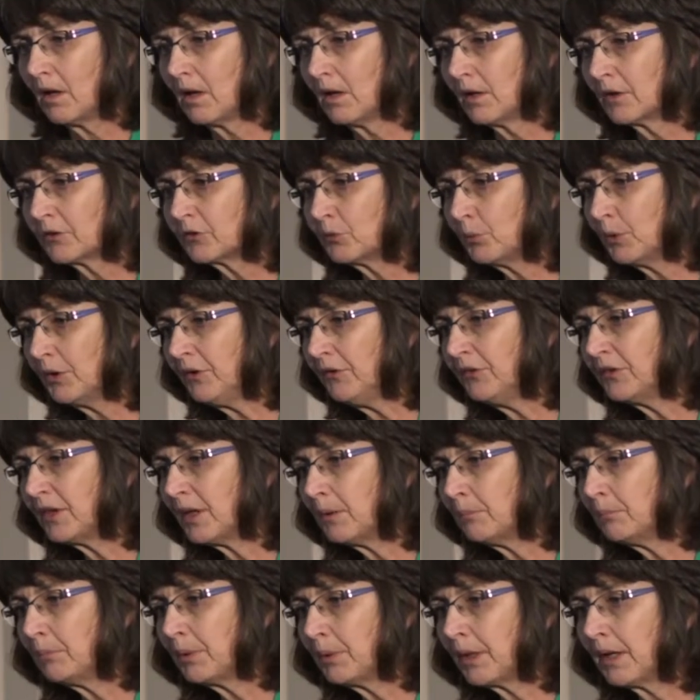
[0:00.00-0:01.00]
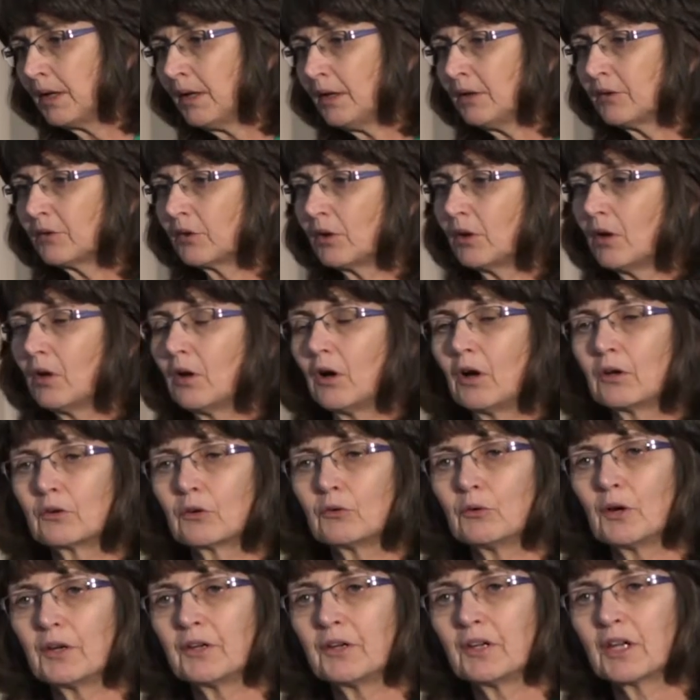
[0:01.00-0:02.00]
So, what is the impact on
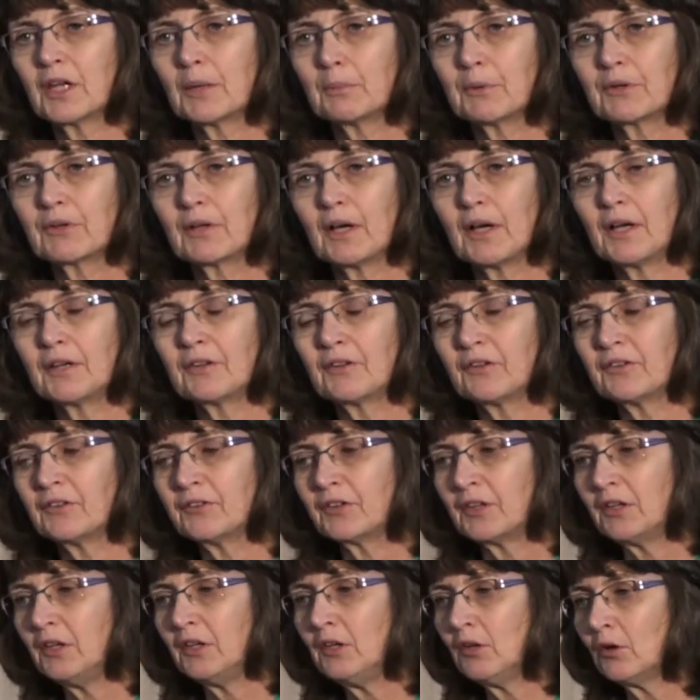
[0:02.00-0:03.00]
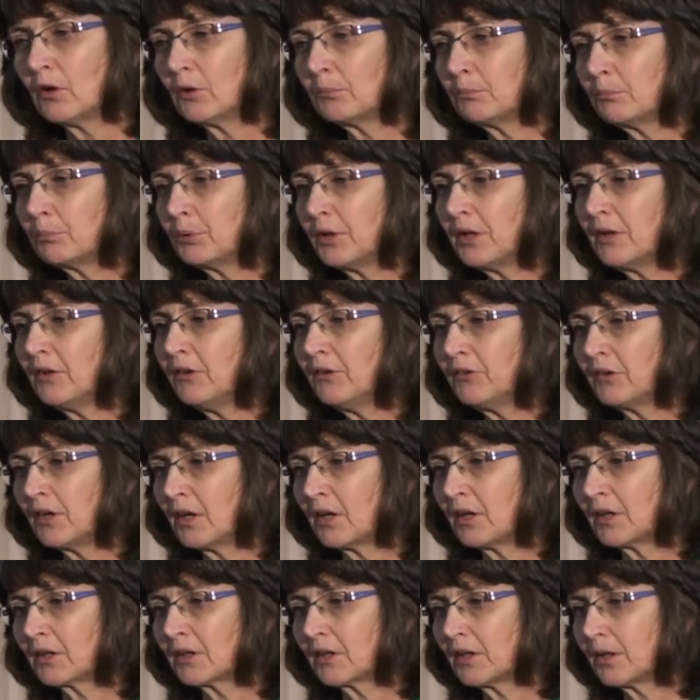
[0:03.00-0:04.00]
chronic hepatitis C on pregnancy
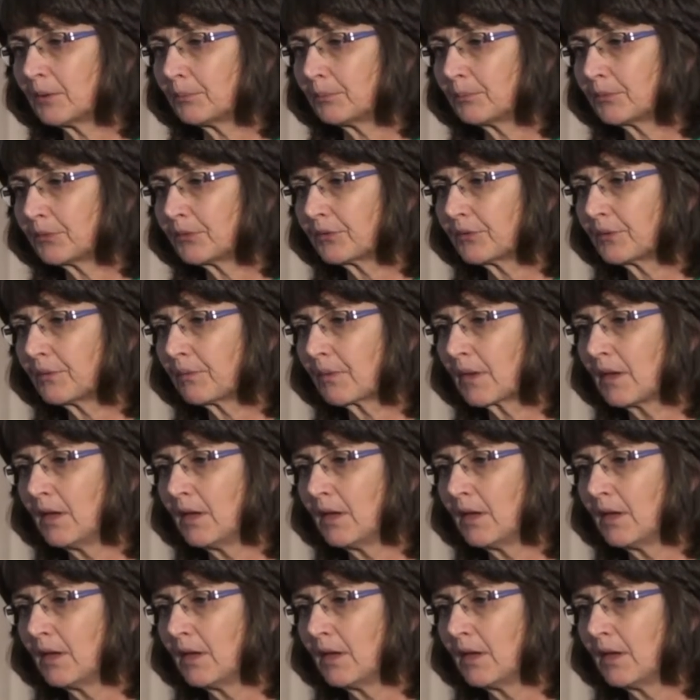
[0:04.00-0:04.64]
outcomes?